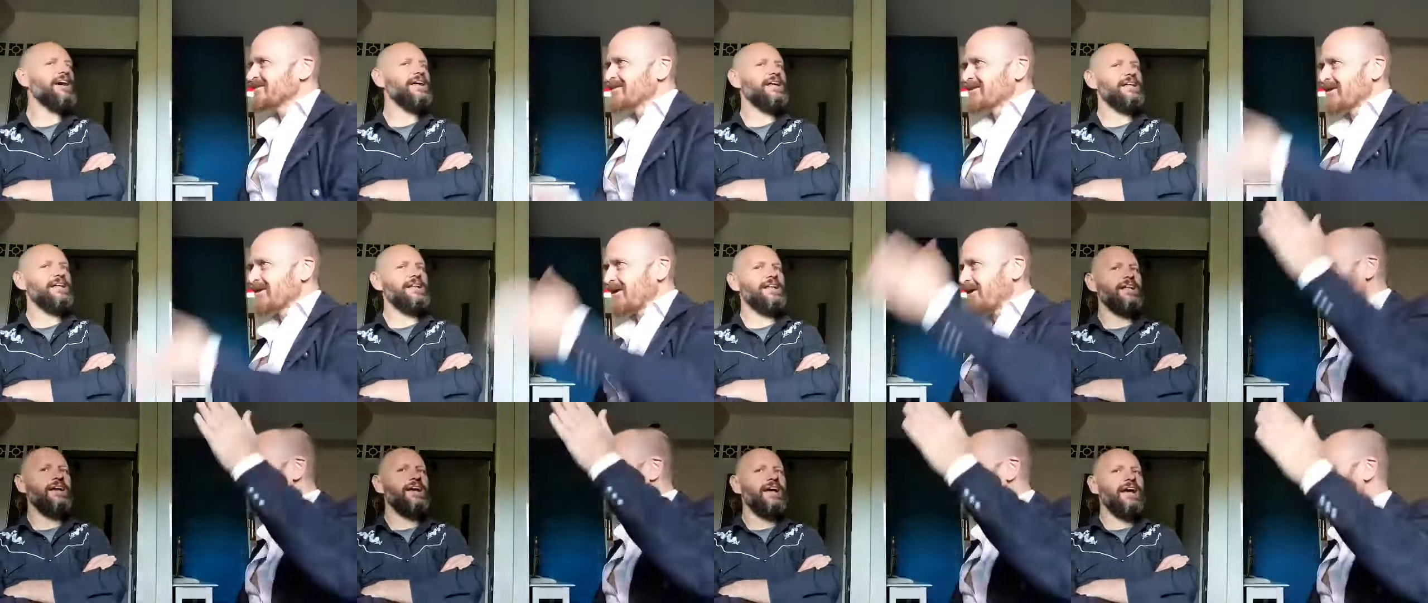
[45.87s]

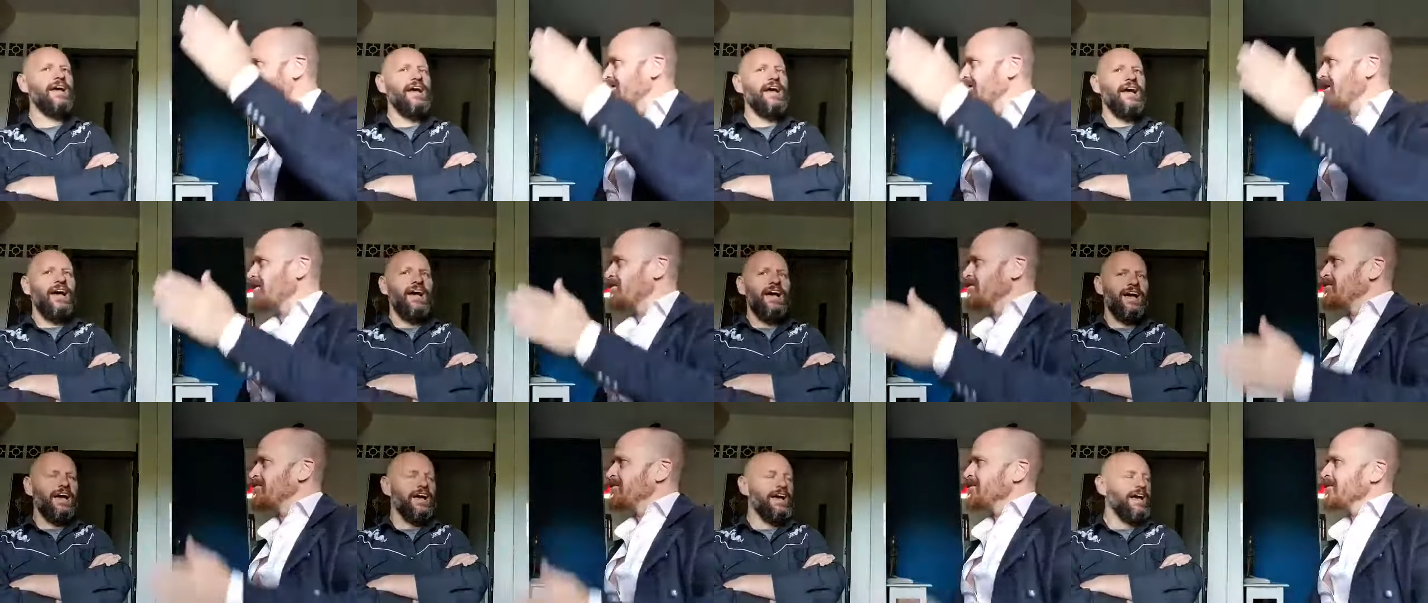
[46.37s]
Speaker 1: go
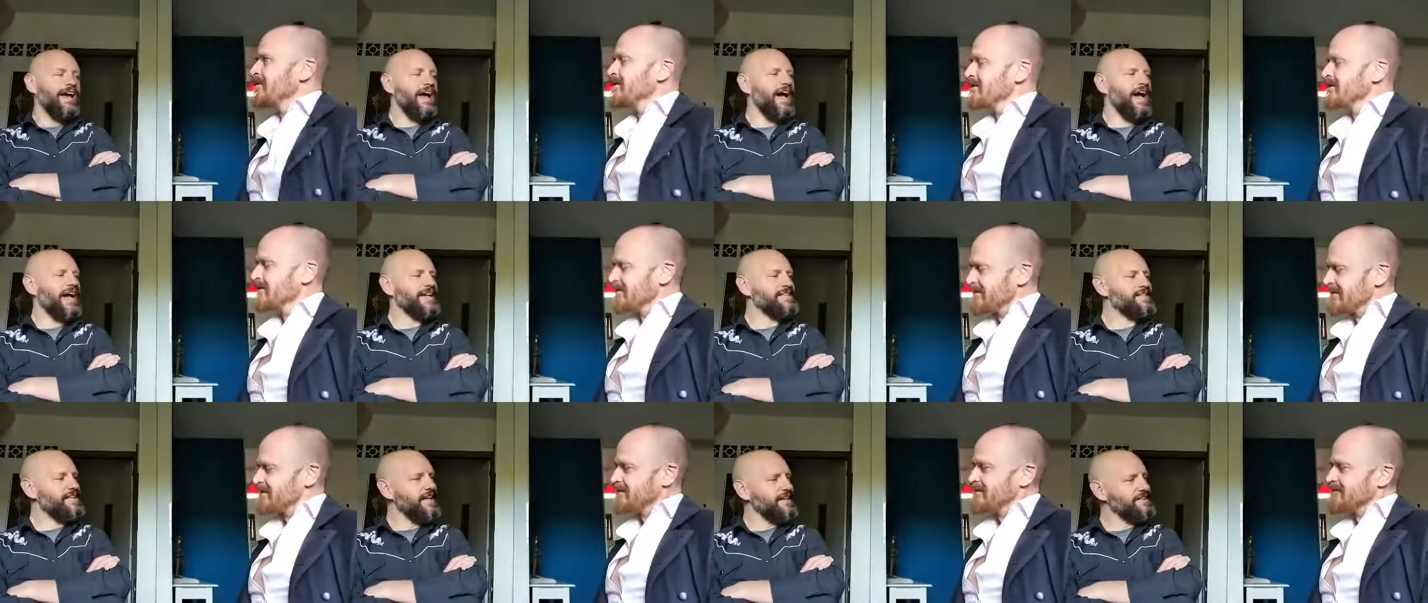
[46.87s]
go.
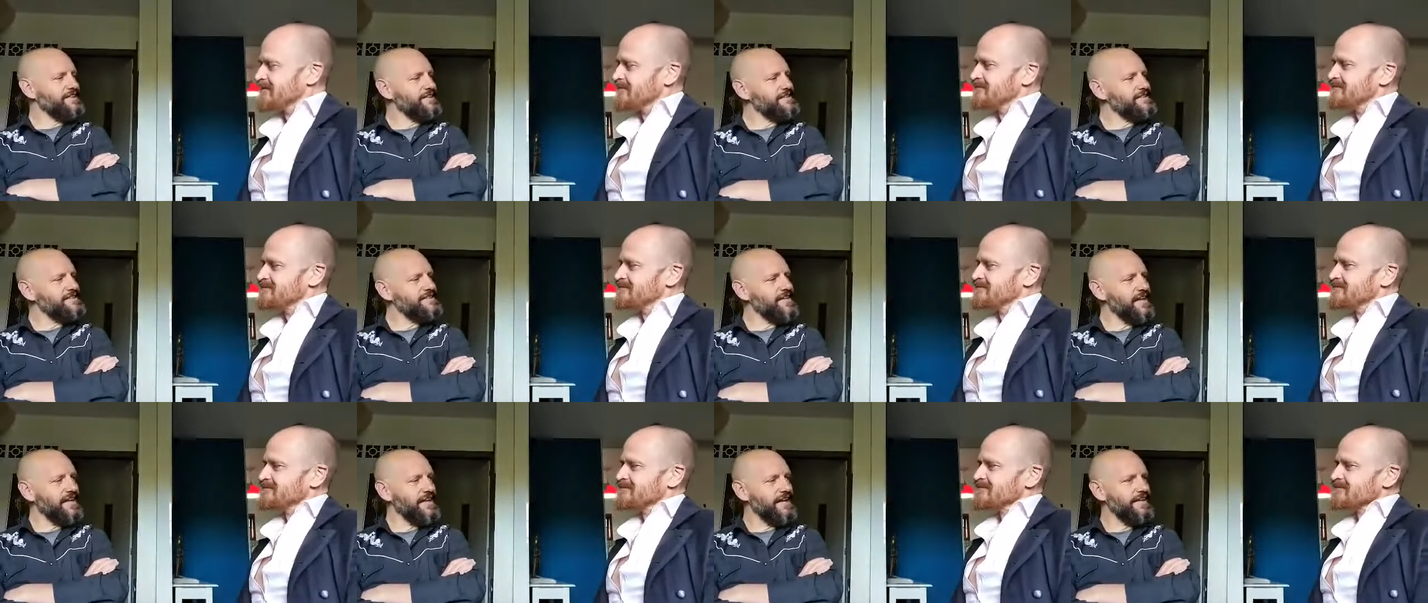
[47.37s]
Actually, I
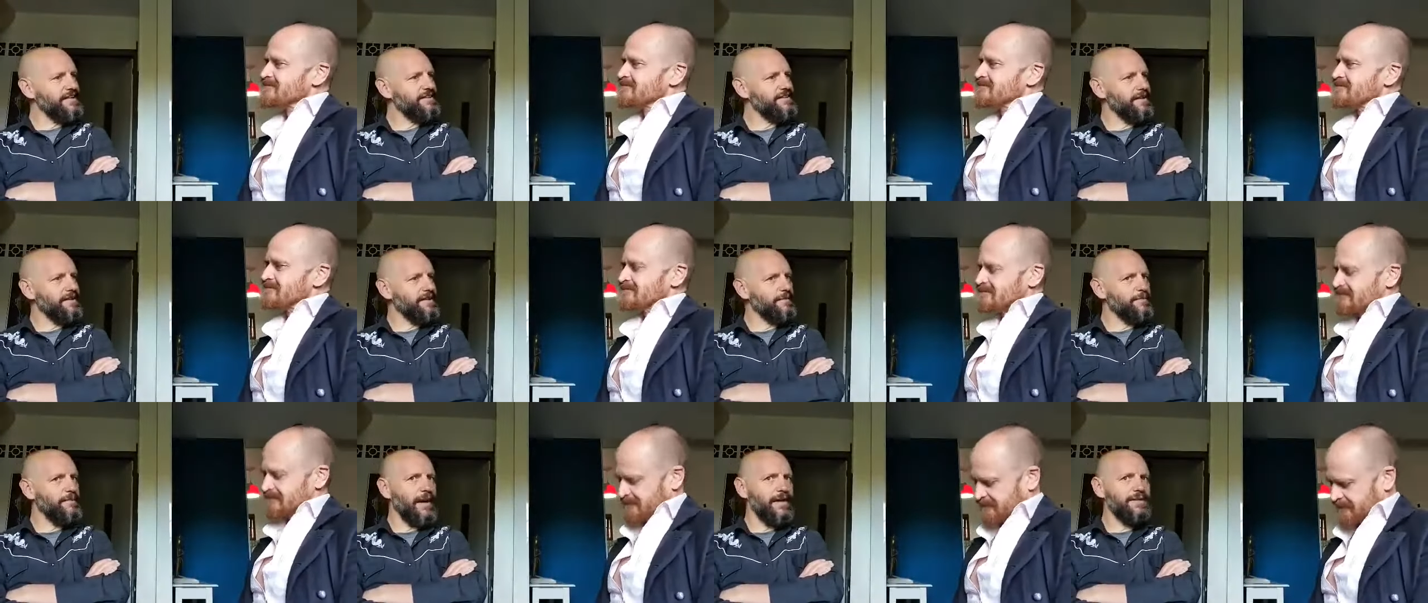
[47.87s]
didn't tell
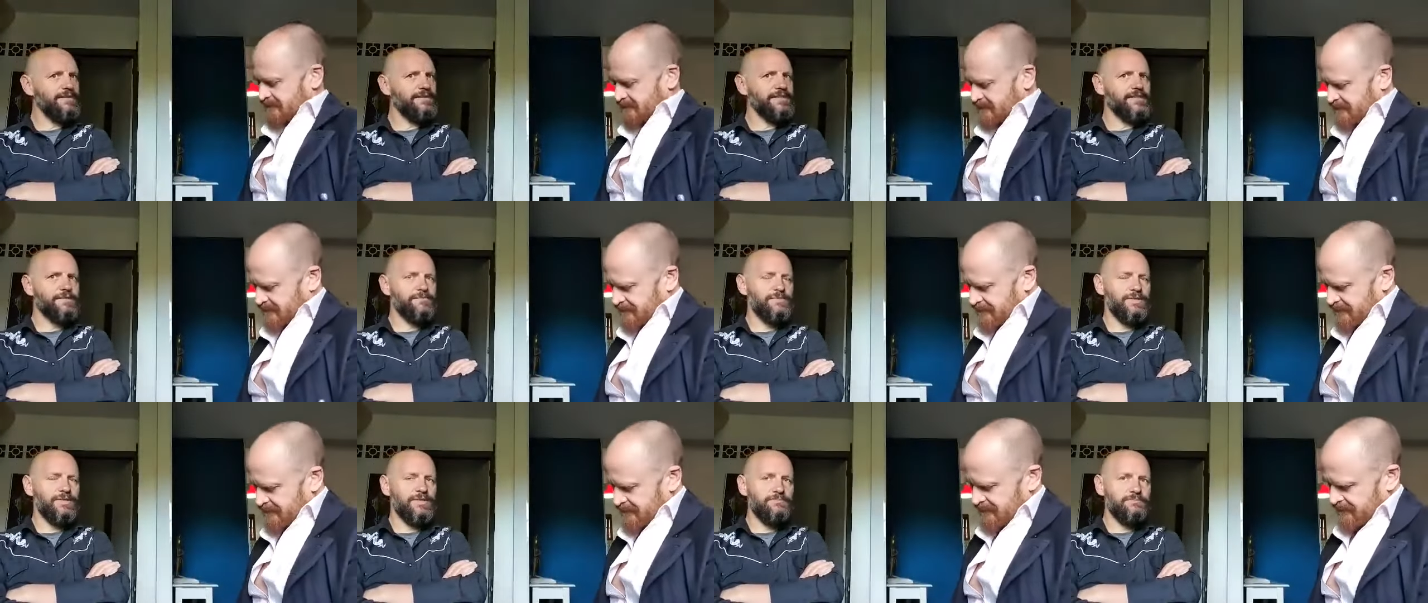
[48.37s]
anything about
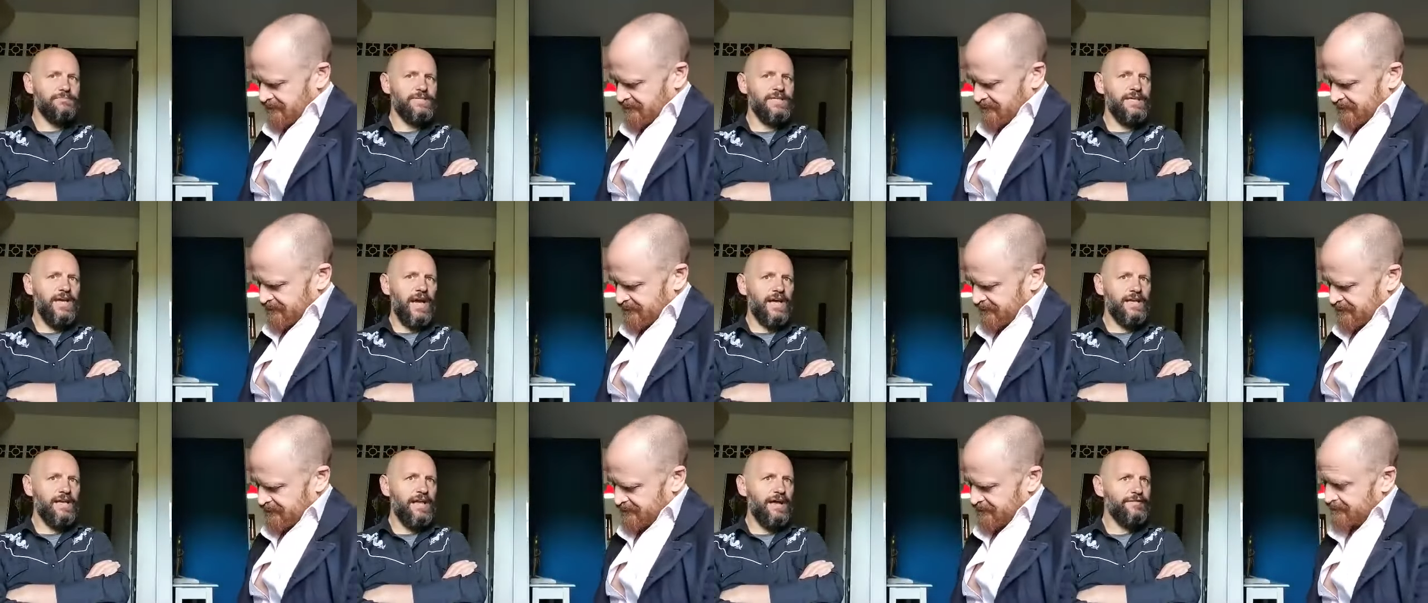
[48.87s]
this, but me,
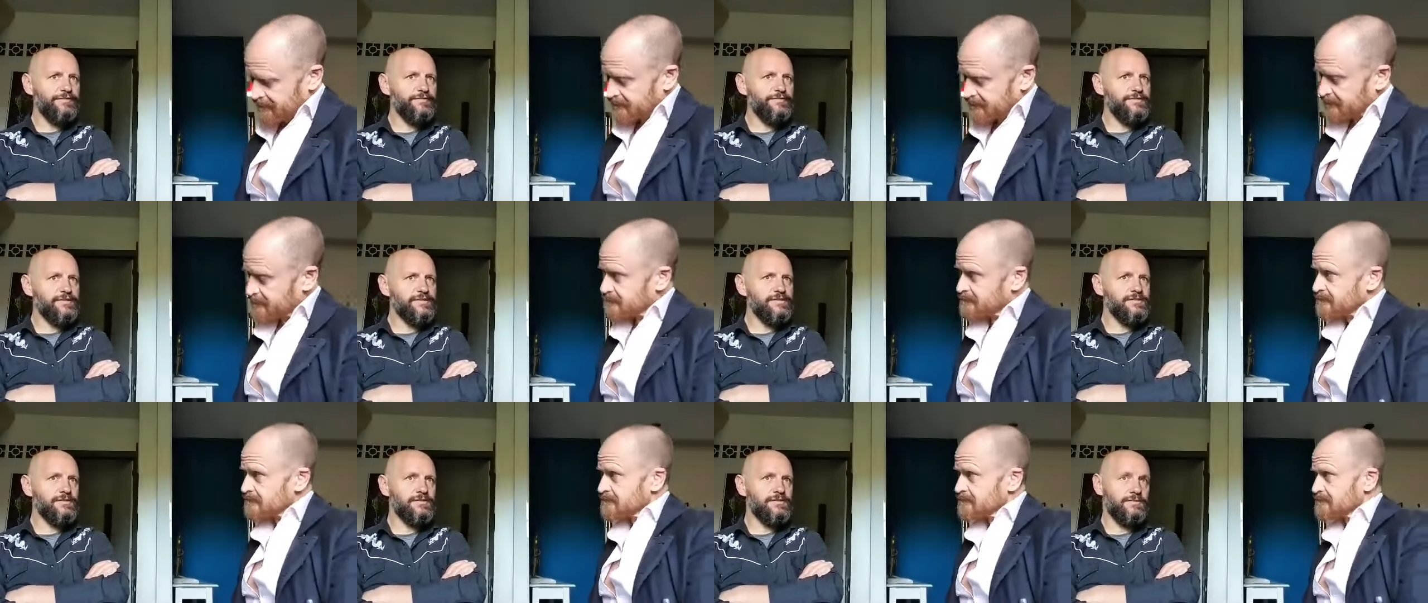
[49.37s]
I
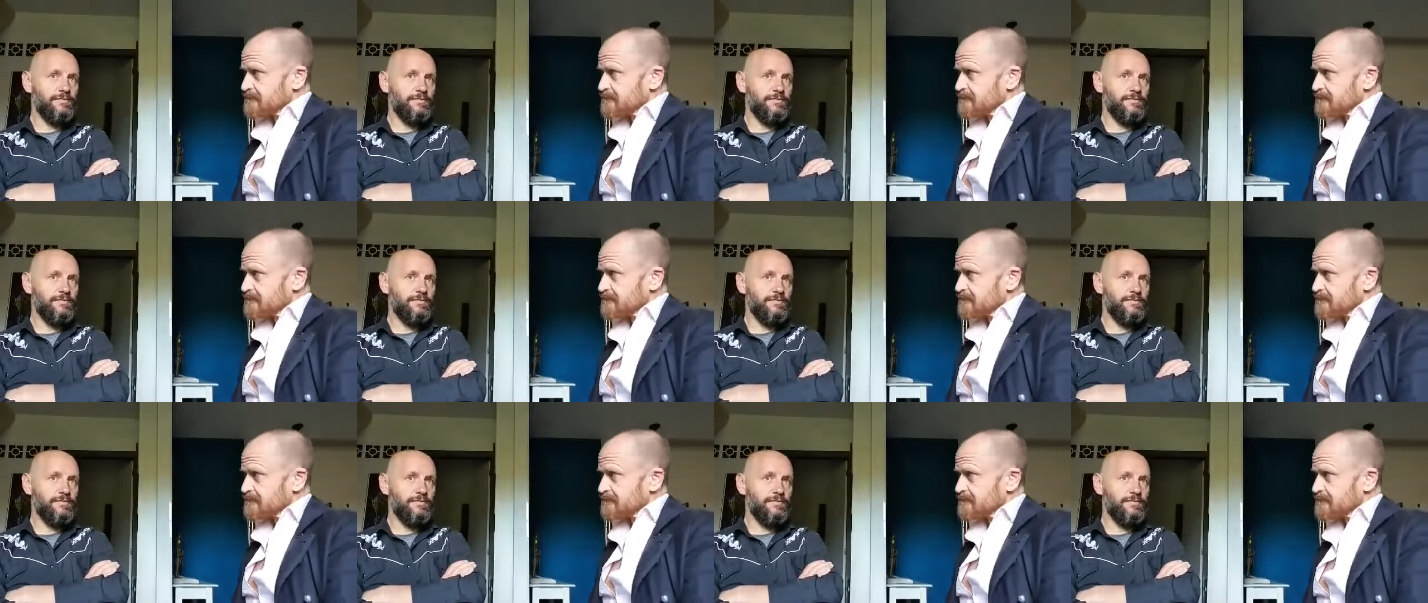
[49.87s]
left.